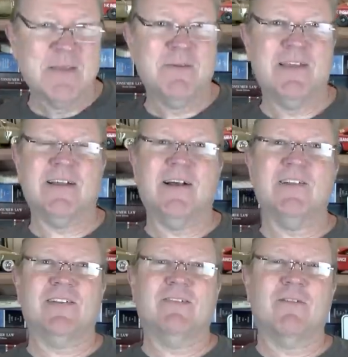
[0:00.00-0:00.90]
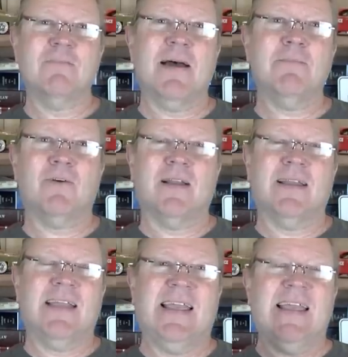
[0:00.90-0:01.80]
Because
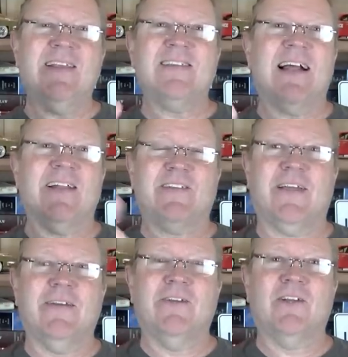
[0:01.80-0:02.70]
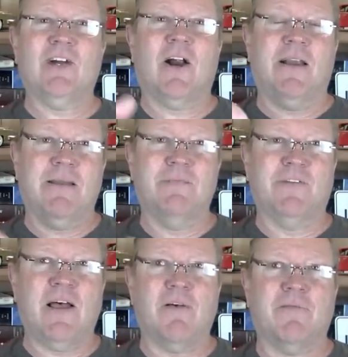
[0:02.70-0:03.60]
remember, he's not selling you the car
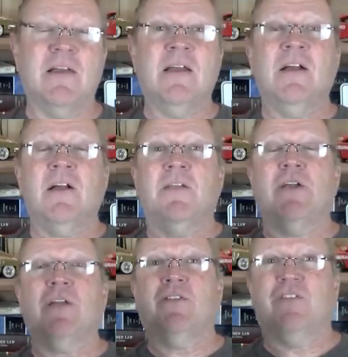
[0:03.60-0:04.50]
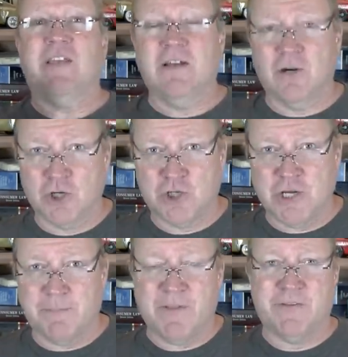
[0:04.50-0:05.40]
himself. The
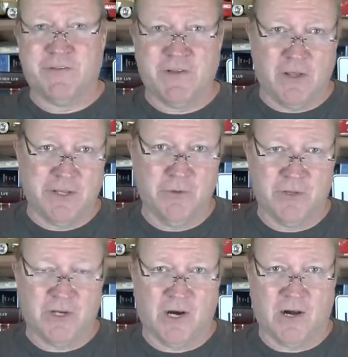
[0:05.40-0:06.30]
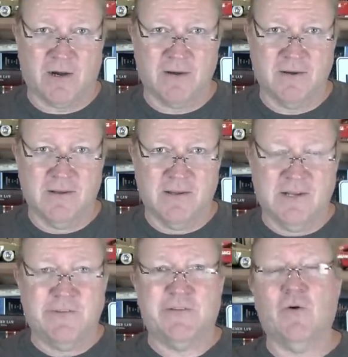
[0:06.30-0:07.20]
dealership is selling you the car.
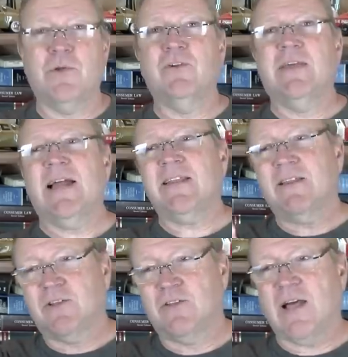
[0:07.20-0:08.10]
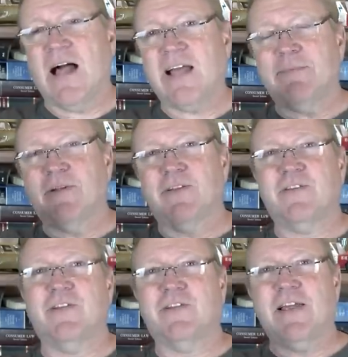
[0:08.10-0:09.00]
So when you get documents
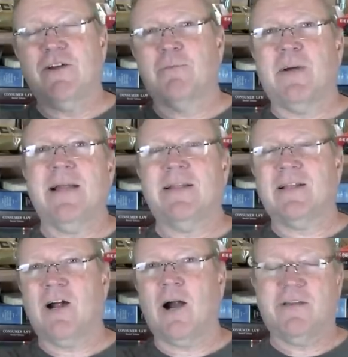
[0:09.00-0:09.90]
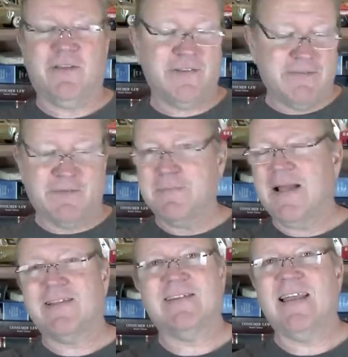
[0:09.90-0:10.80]
that say you're buying the car, it doesn't have this
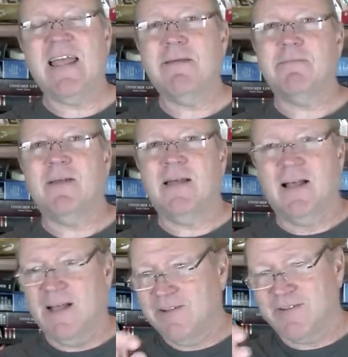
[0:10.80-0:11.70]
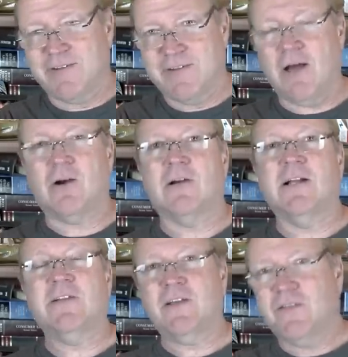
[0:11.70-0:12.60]
man's name as the seller.
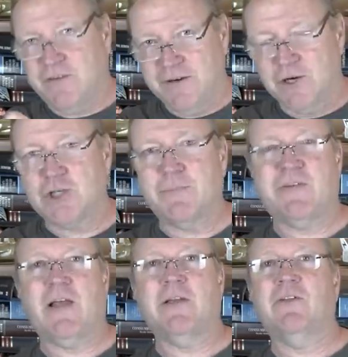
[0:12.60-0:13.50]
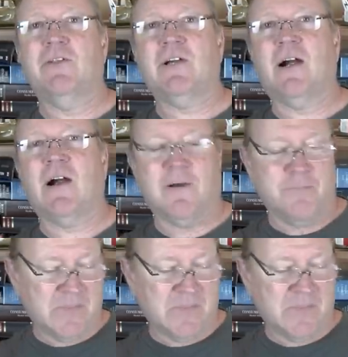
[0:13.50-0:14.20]
It's the dealership selling you the car.